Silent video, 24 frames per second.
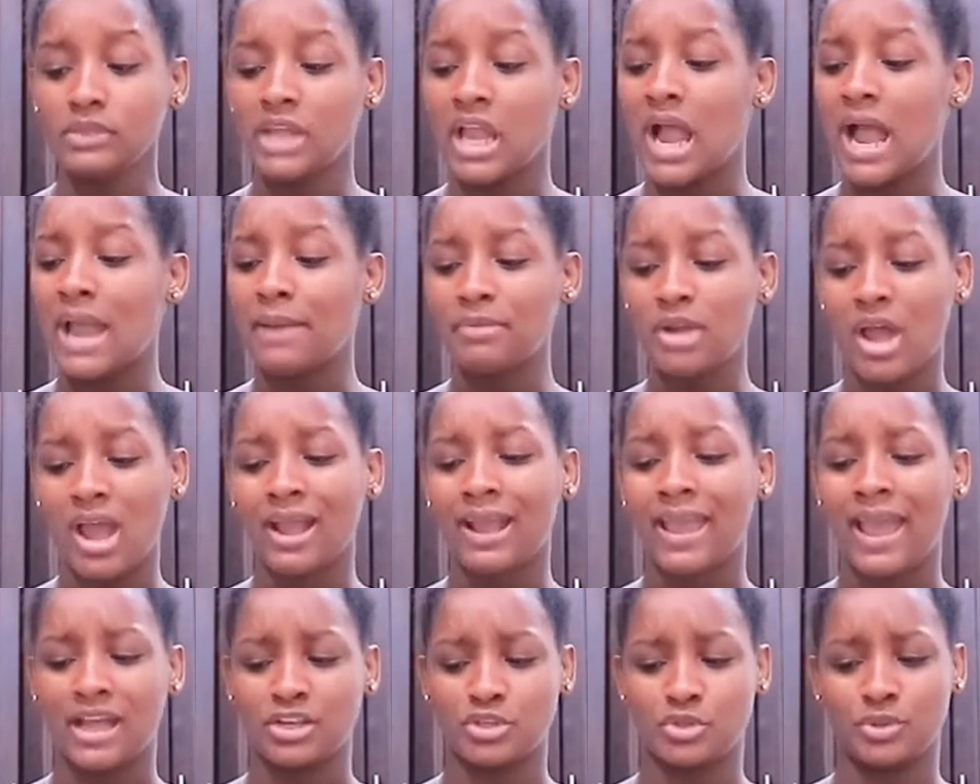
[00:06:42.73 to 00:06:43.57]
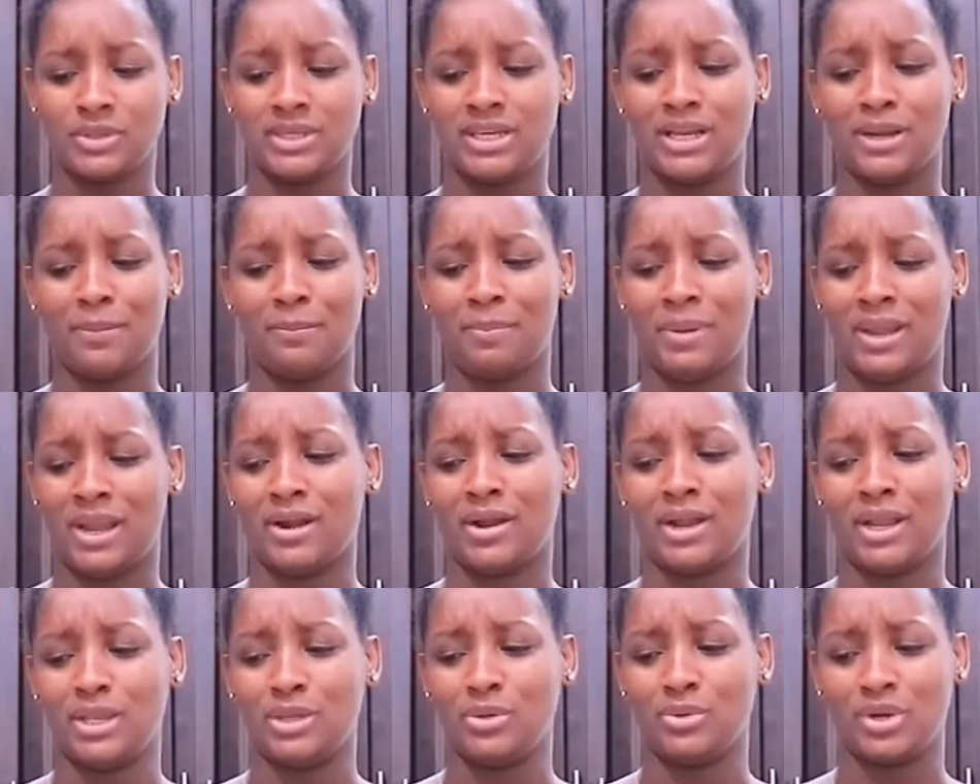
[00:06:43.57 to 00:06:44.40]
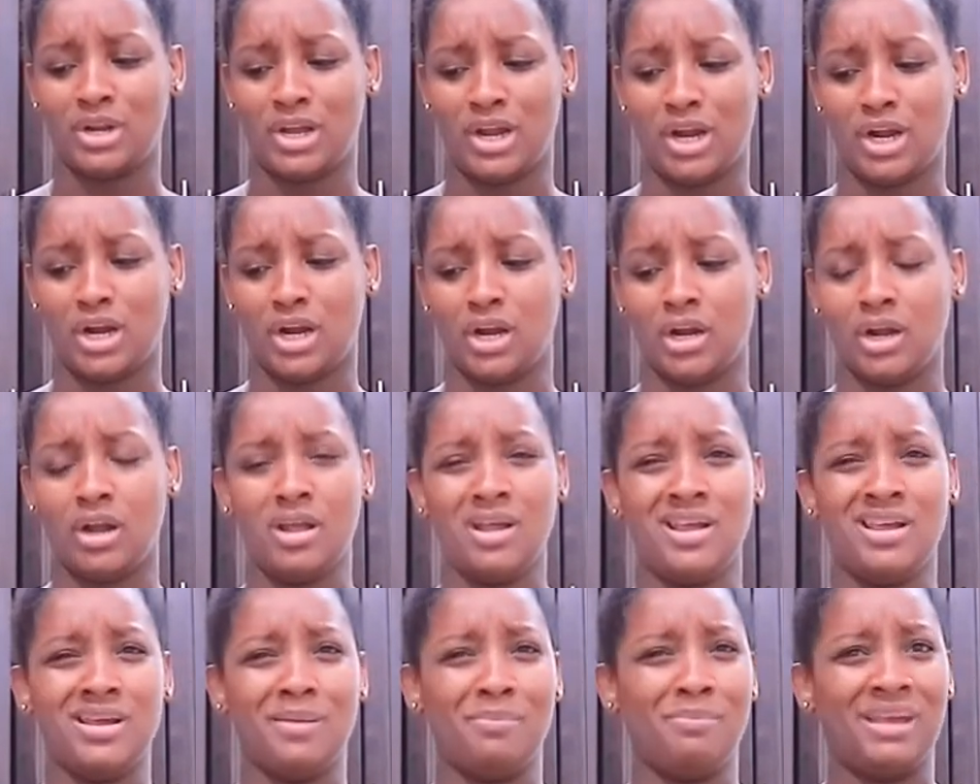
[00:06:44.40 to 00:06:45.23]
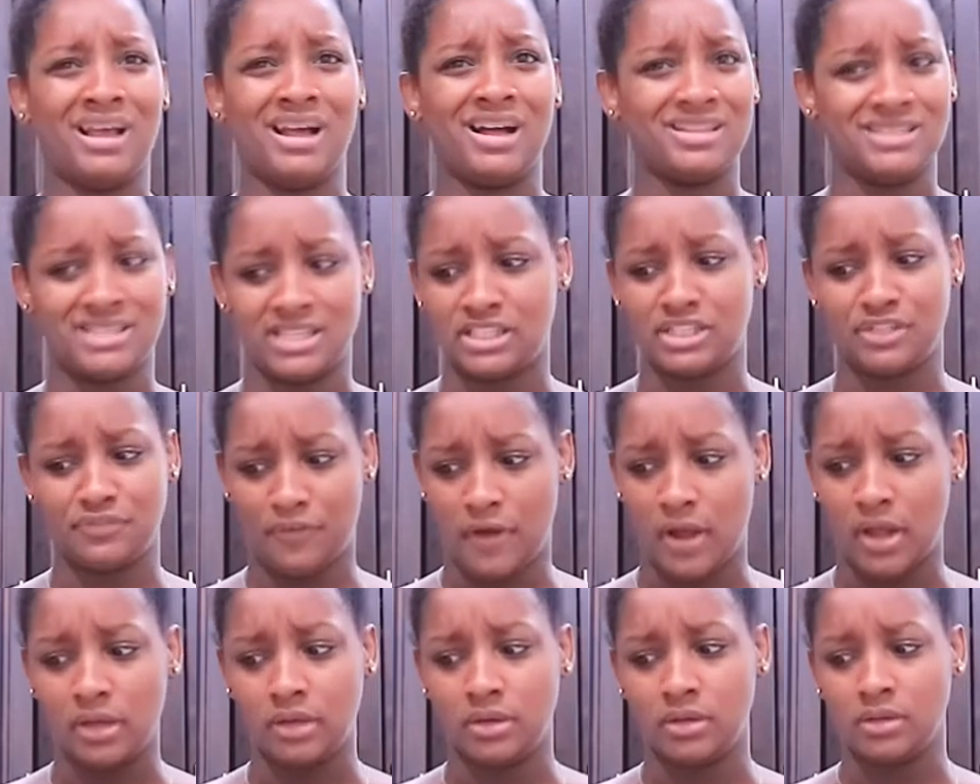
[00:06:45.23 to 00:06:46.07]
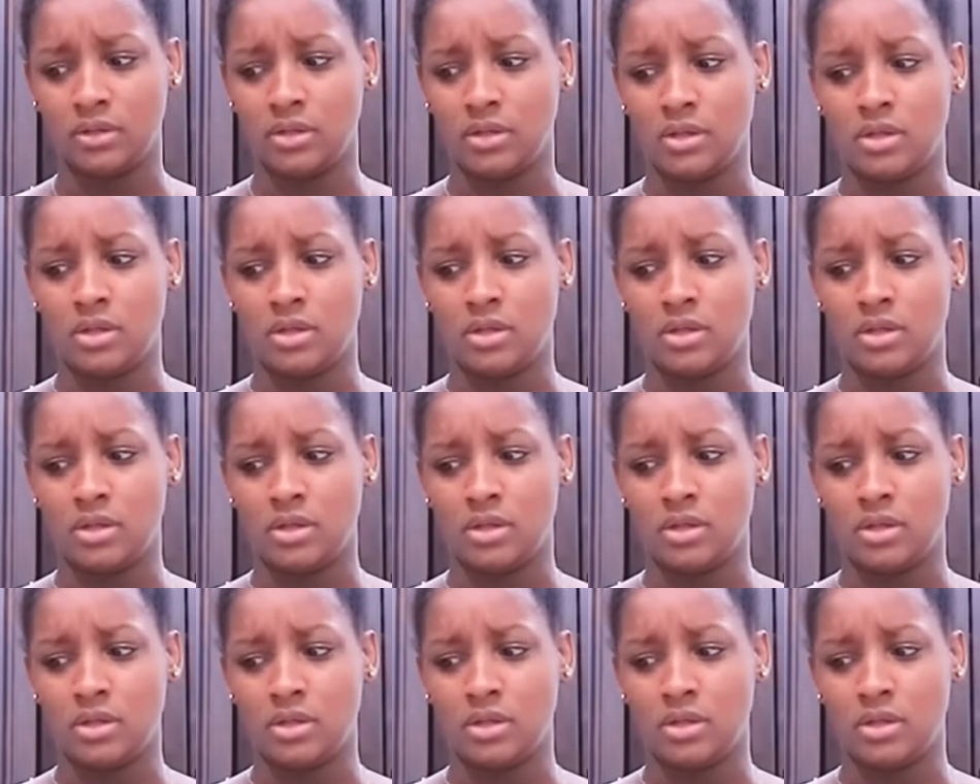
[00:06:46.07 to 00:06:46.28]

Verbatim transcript: I'm not casually comparing you to her because it's fun.